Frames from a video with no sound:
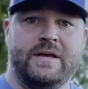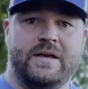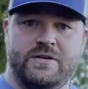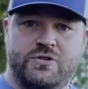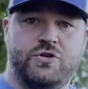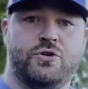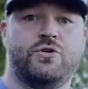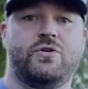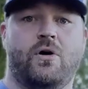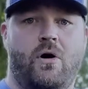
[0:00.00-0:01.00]
It
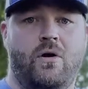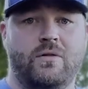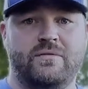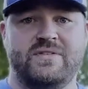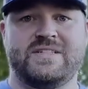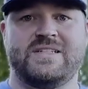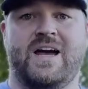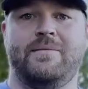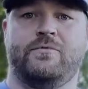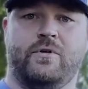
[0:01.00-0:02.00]
took all of this
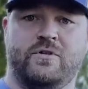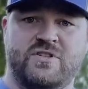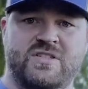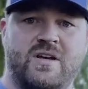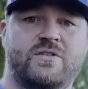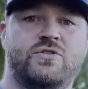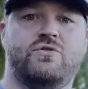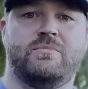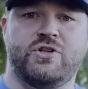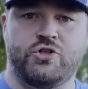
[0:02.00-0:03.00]
time for our sun
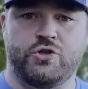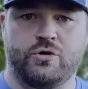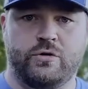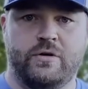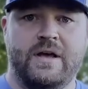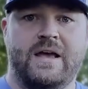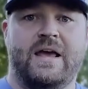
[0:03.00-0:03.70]
to mature